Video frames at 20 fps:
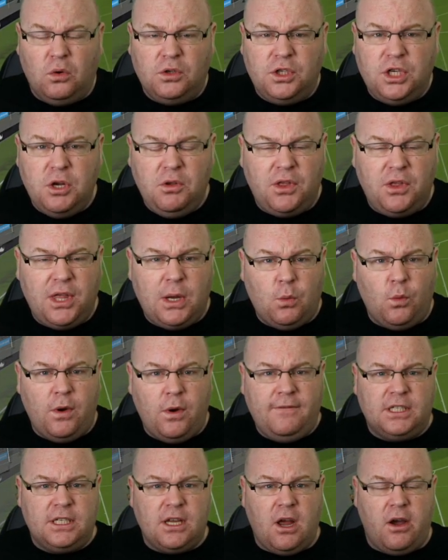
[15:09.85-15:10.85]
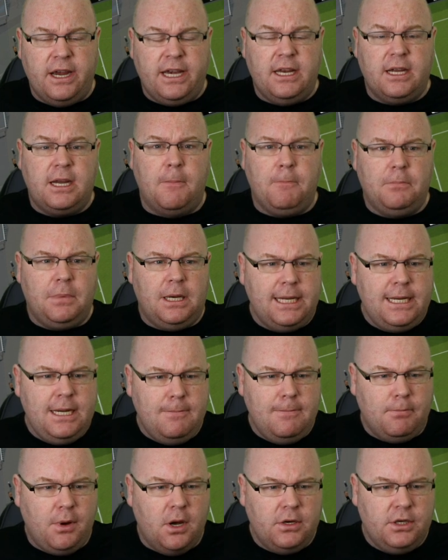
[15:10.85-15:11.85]
Or do you think we've signed a
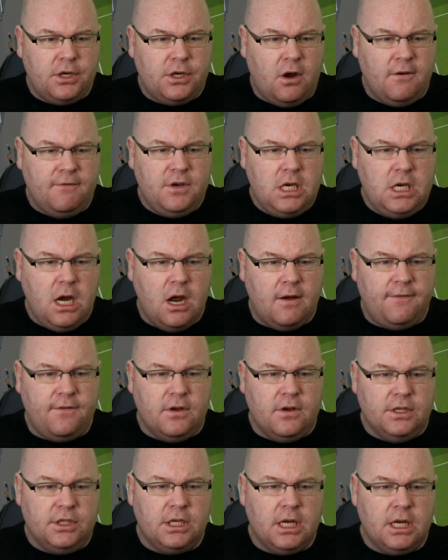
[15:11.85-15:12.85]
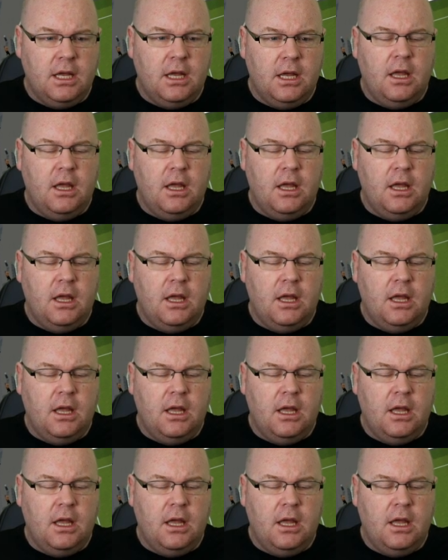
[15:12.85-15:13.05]
complete bunch of duffers